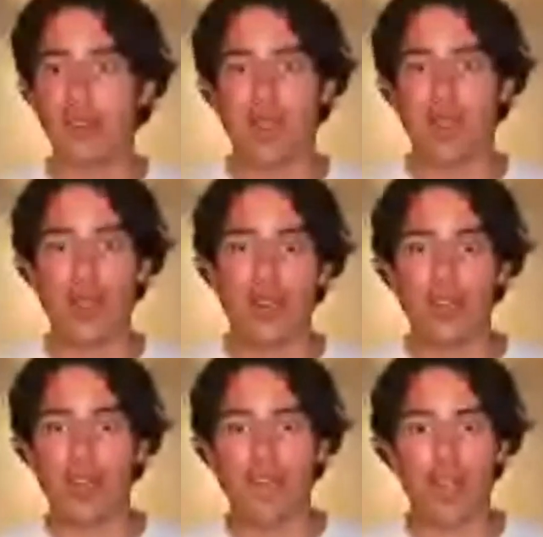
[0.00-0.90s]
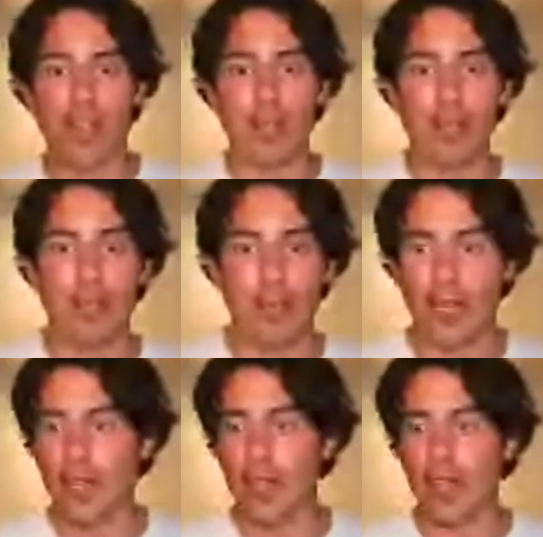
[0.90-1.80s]
they are they feel like uh,
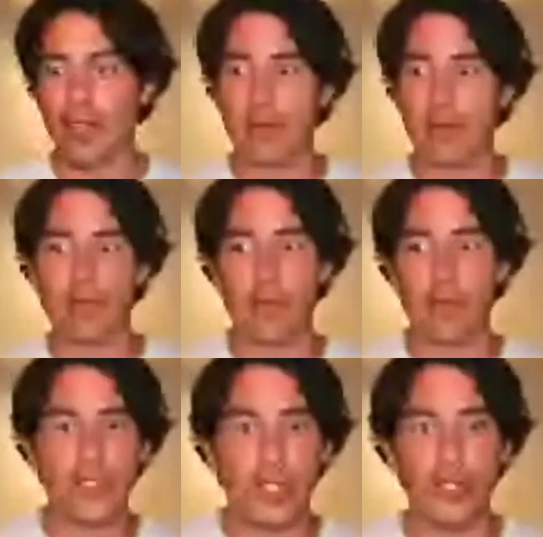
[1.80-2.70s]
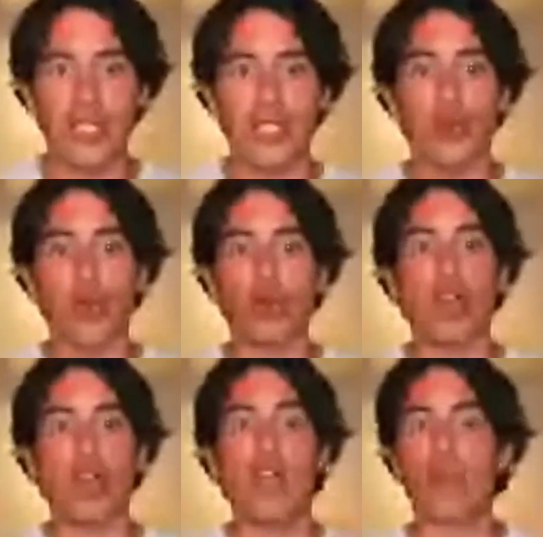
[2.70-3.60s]
like persecuted, or
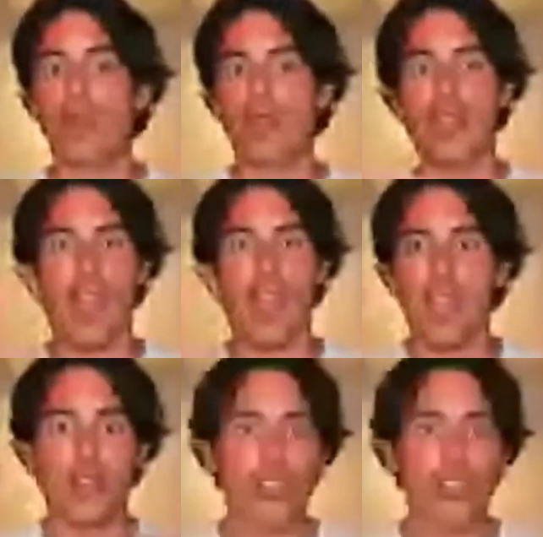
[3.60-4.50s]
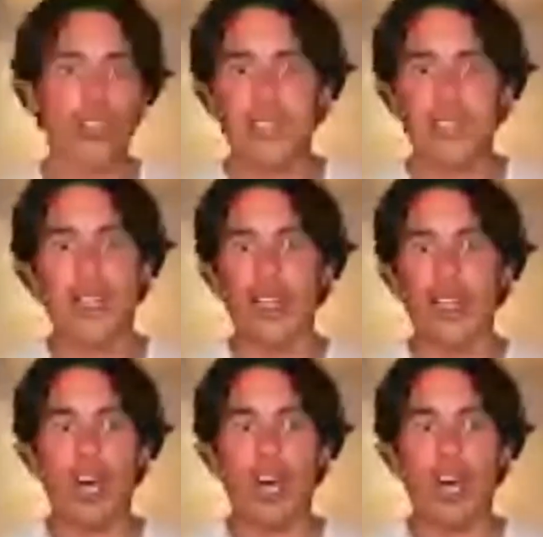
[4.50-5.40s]
with energies that
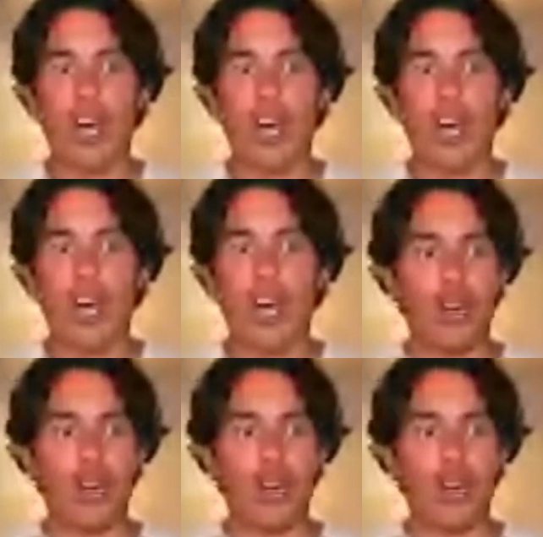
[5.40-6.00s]
are uh,